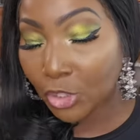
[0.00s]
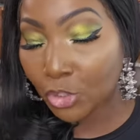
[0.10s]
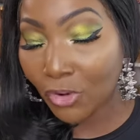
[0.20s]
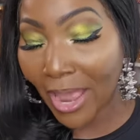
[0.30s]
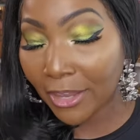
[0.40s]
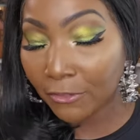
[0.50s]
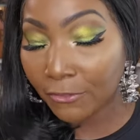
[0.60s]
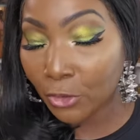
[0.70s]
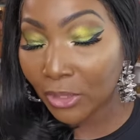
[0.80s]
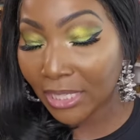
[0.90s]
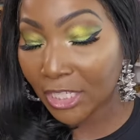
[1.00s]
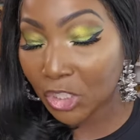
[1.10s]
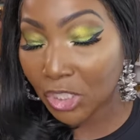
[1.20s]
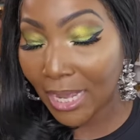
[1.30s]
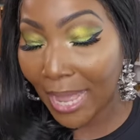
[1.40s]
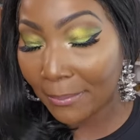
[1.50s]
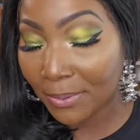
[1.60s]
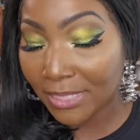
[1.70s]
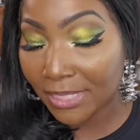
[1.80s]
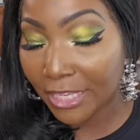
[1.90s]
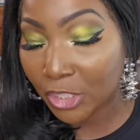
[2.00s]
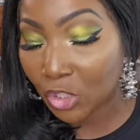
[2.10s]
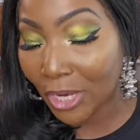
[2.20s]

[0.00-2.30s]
Dragon fruit, lychee, hibiscus,